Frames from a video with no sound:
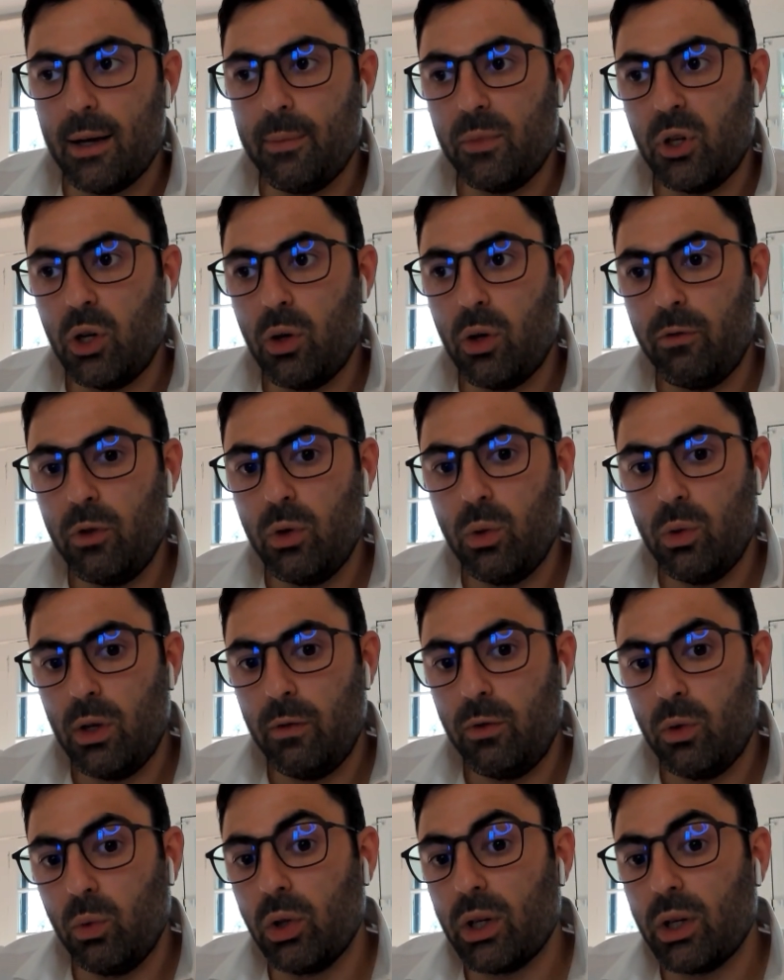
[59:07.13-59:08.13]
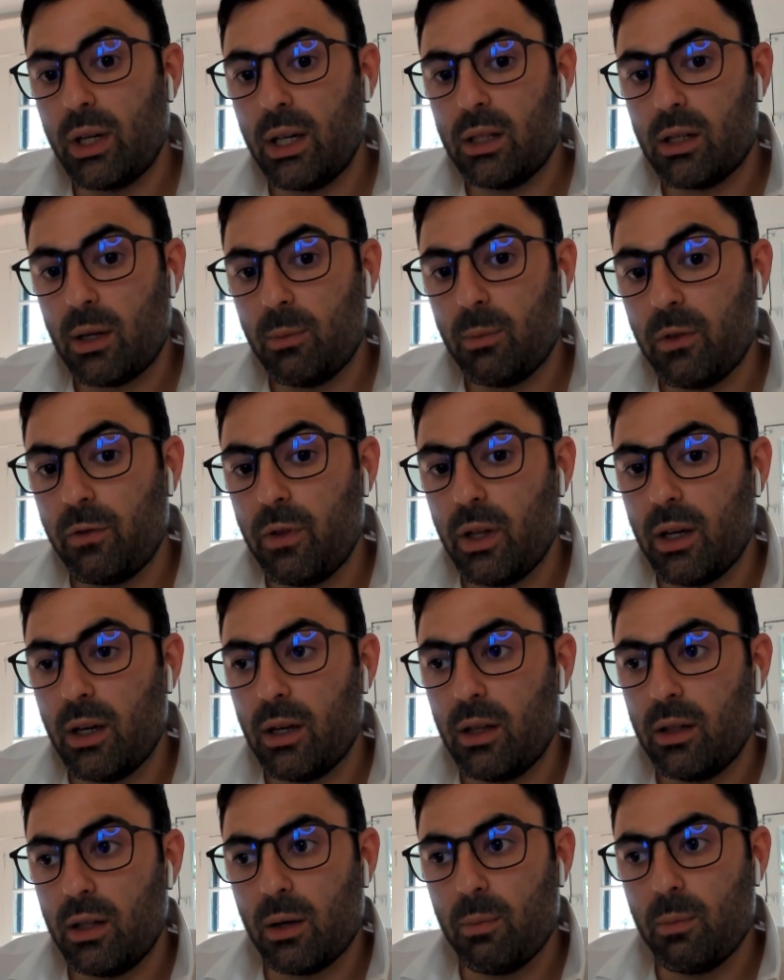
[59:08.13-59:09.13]
If you look at some of
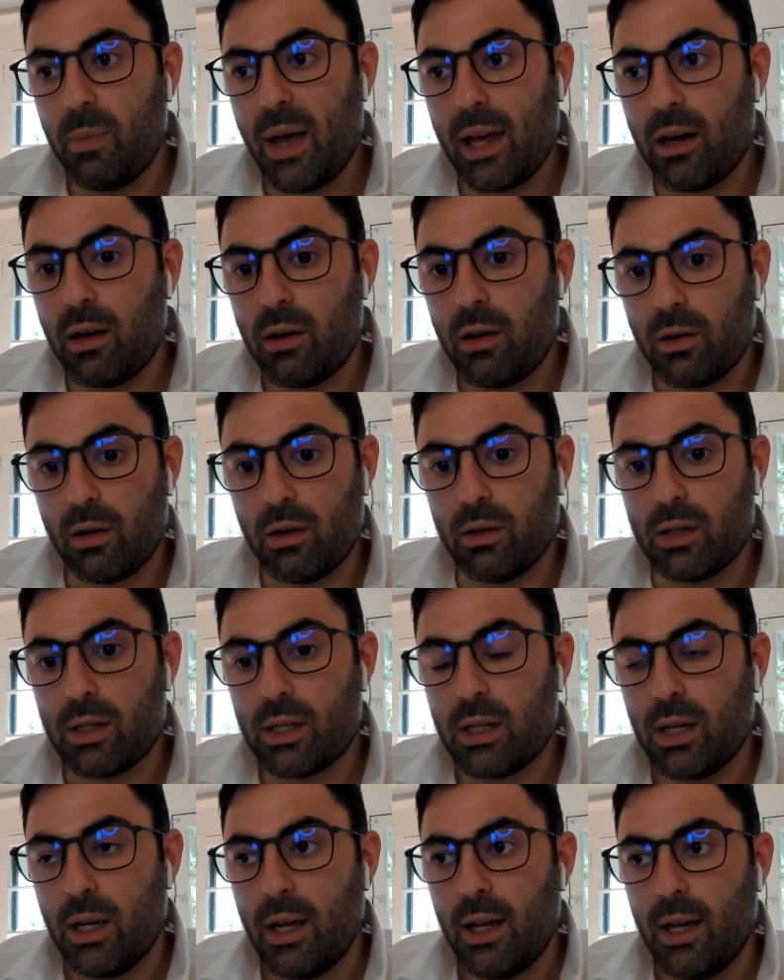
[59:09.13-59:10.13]
the competitors,